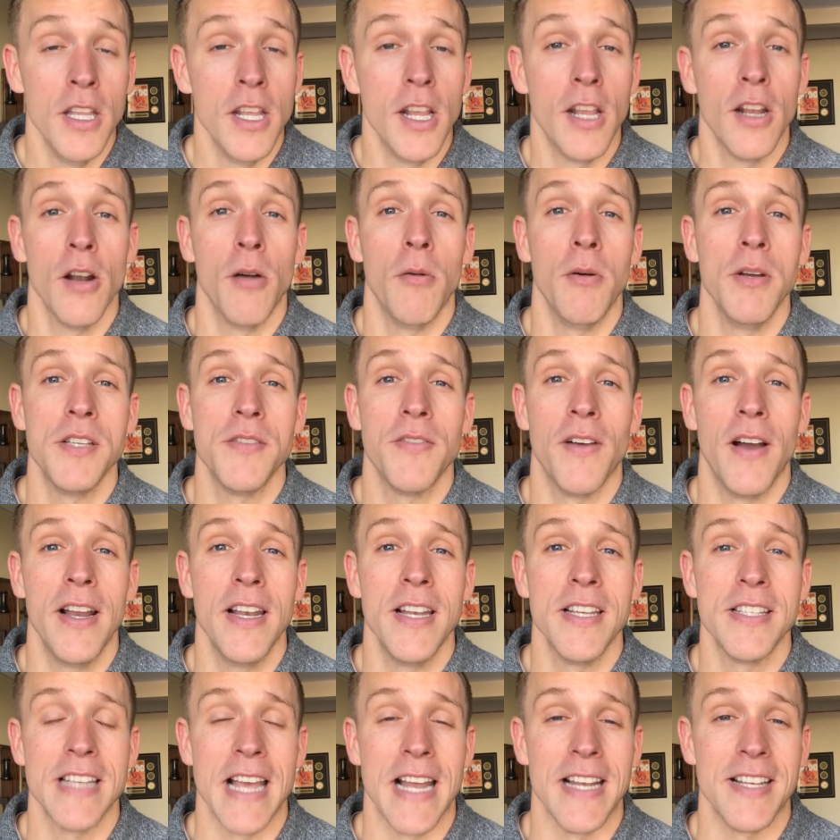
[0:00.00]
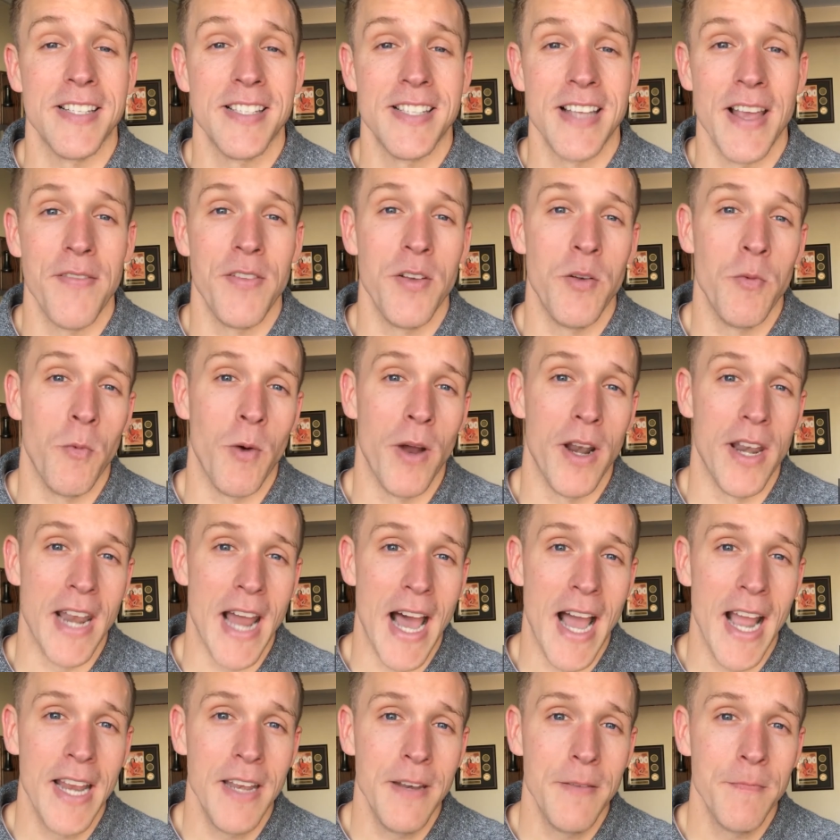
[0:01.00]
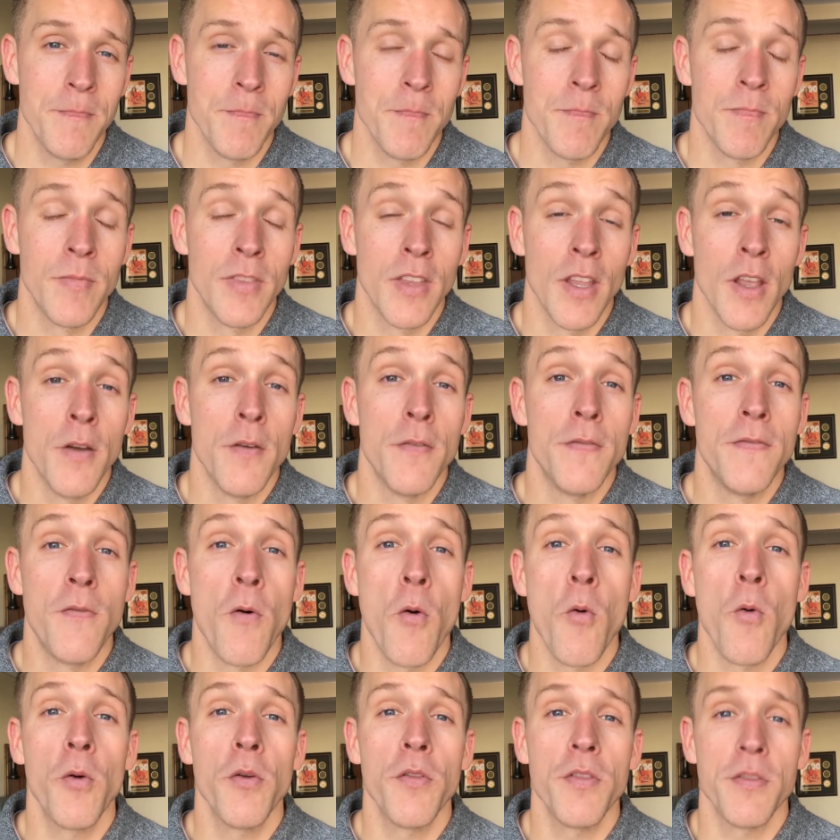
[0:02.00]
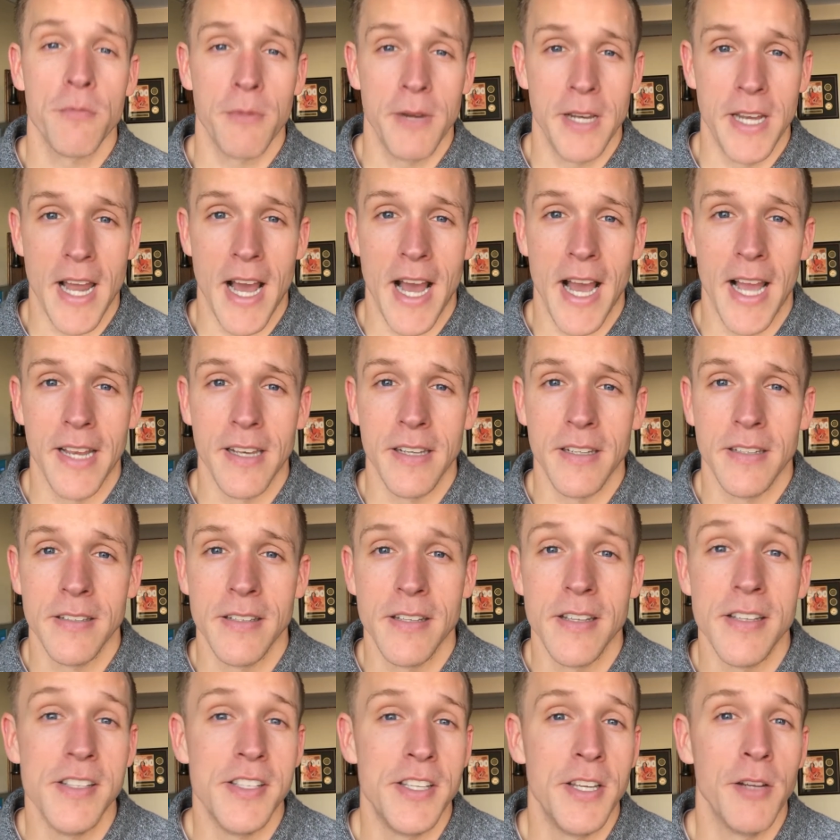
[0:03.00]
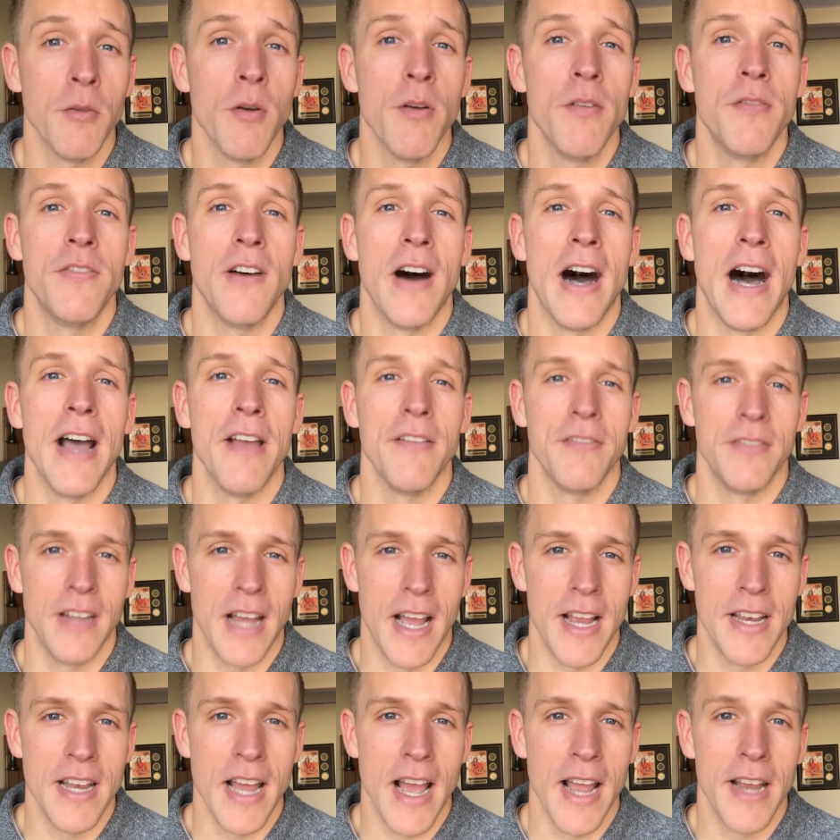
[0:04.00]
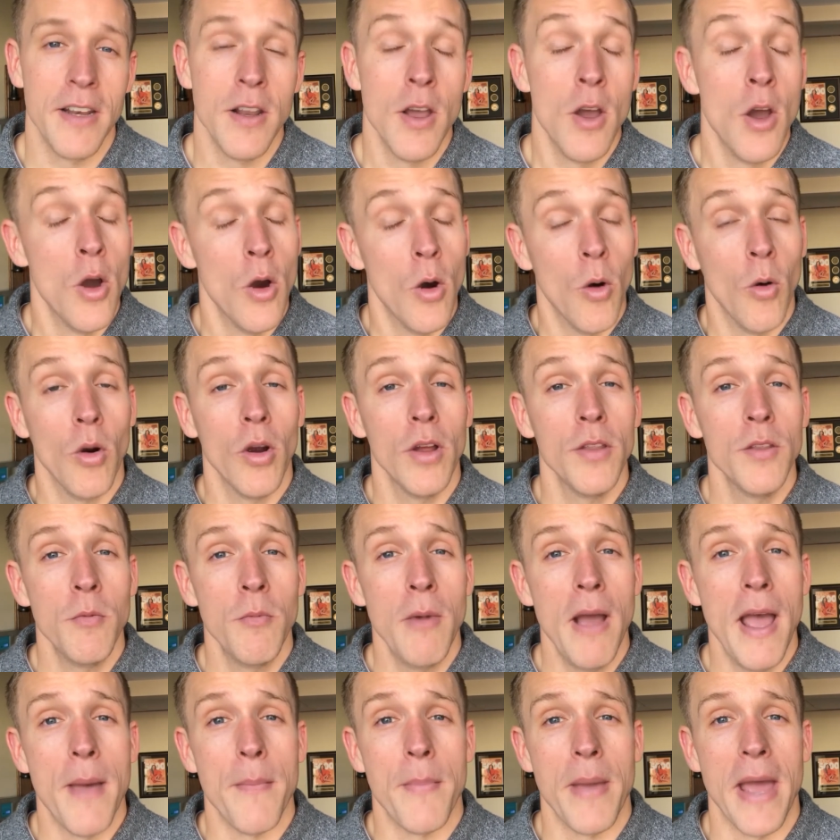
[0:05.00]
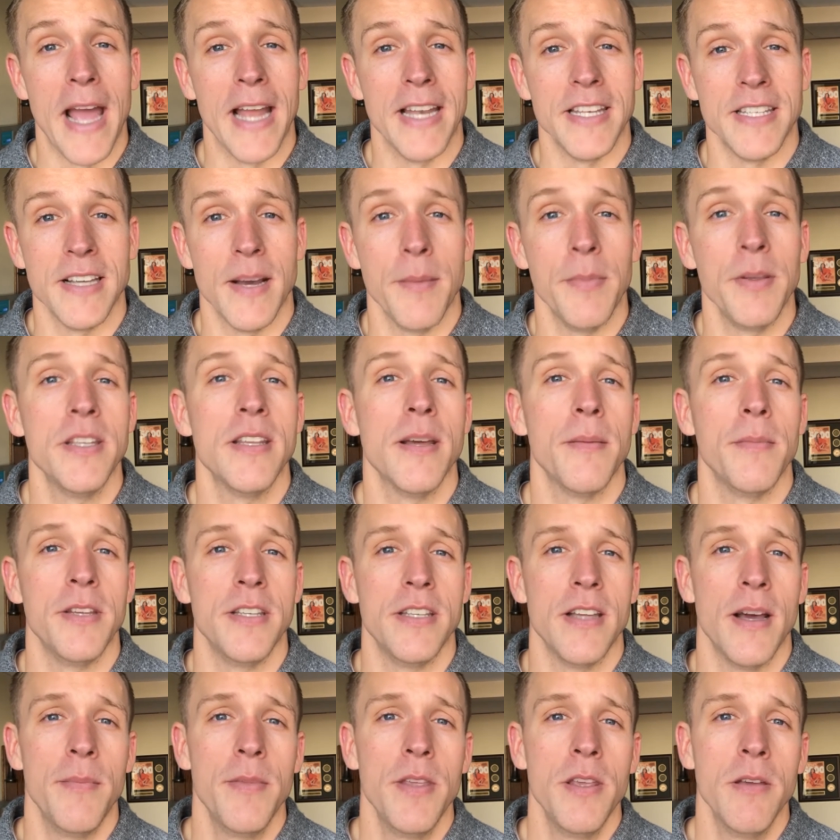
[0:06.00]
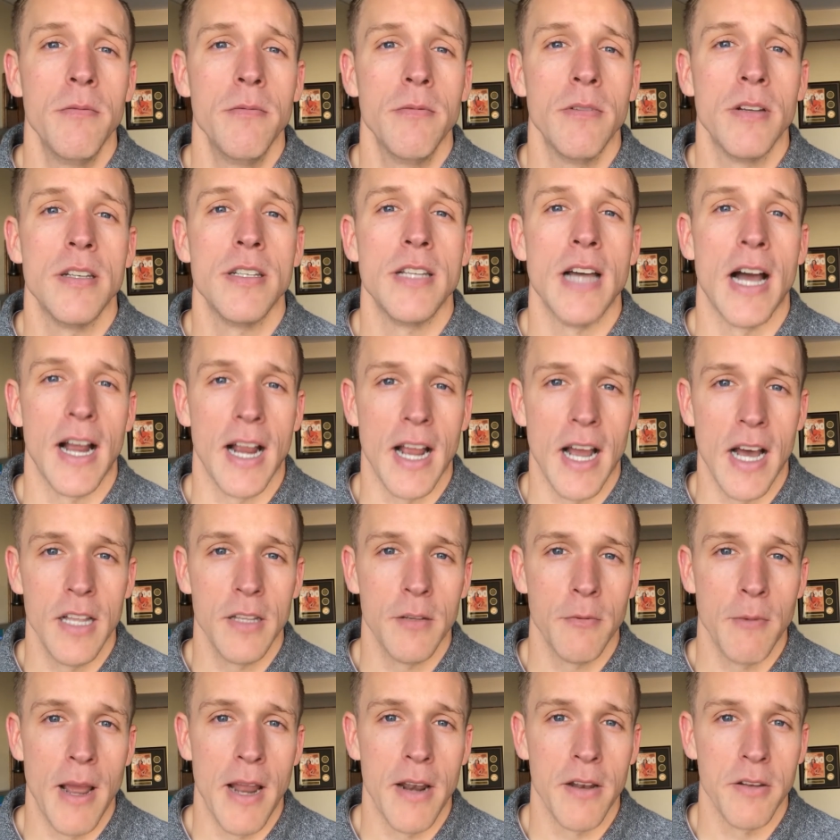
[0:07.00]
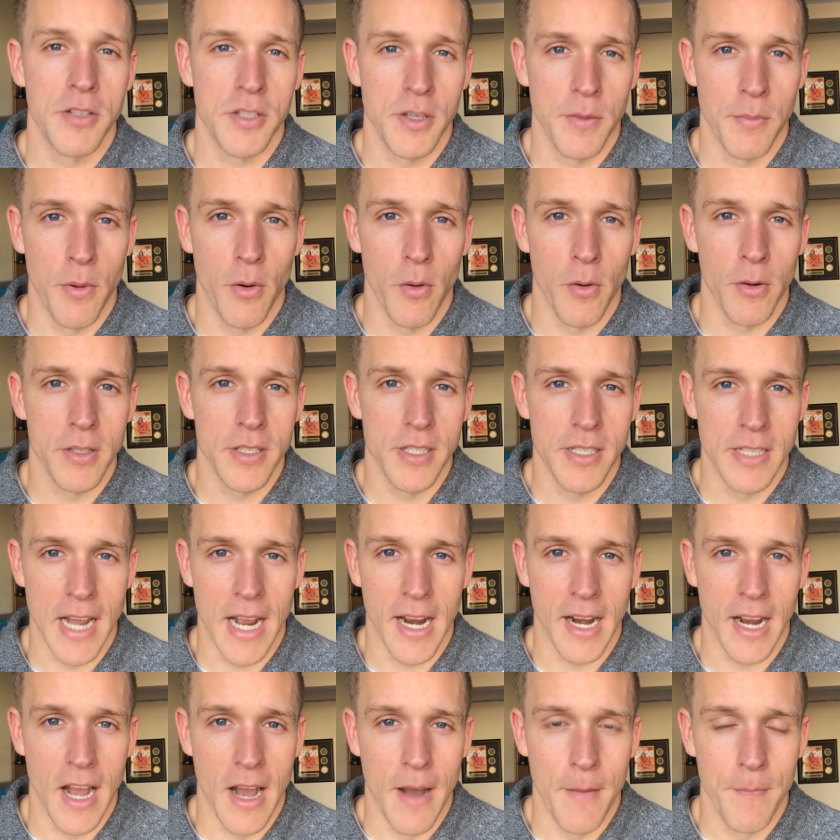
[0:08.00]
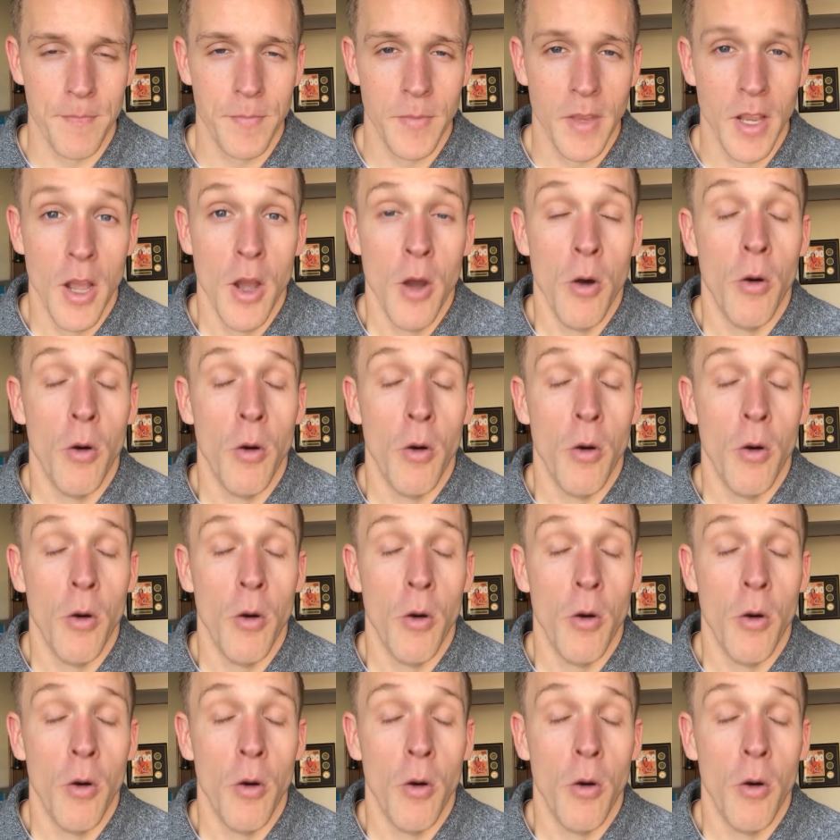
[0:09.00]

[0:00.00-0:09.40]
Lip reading: You can always find us at 719-439-0599 or on the web at www.coloradosupport.com.